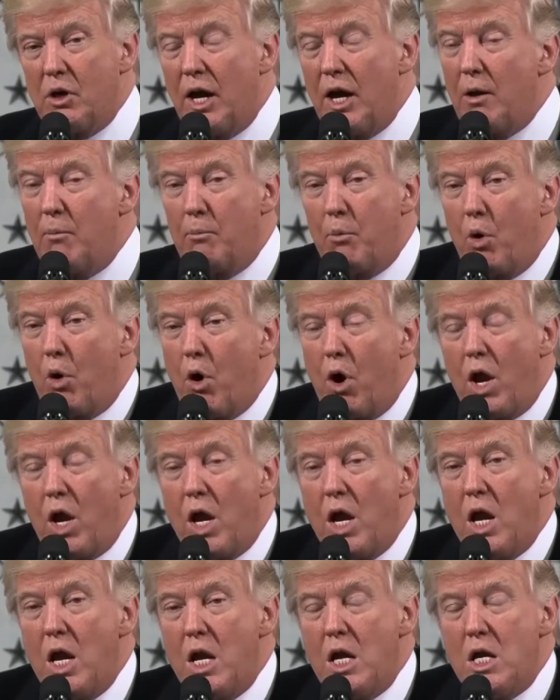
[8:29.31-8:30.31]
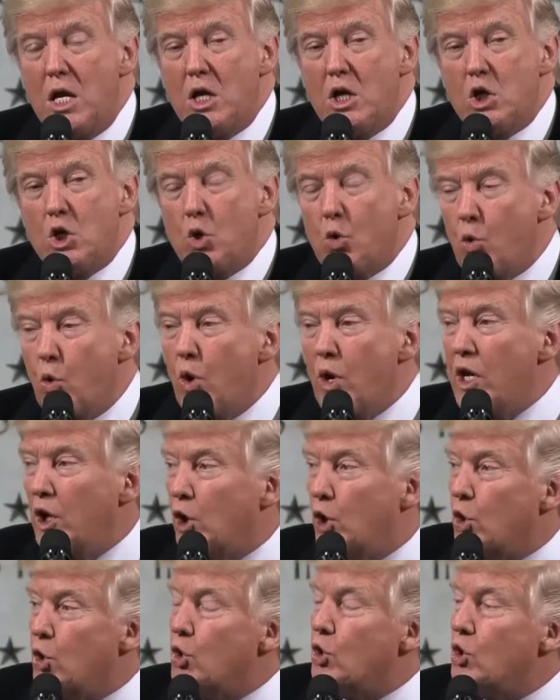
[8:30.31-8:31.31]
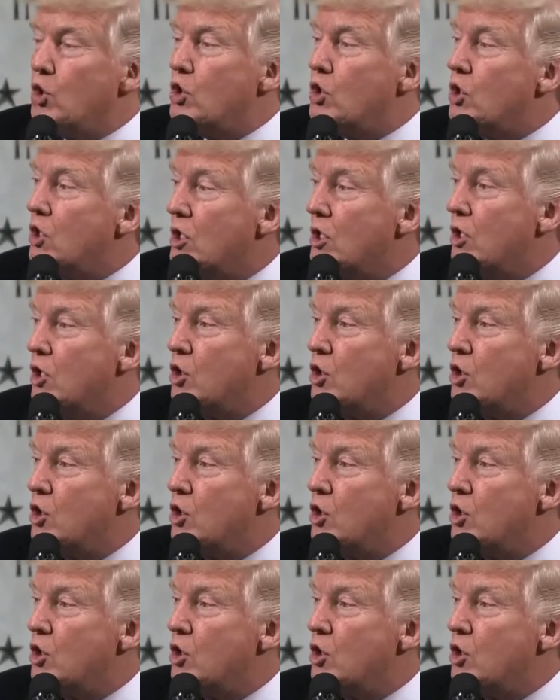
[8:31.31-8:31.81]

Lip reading: And boy, do we lose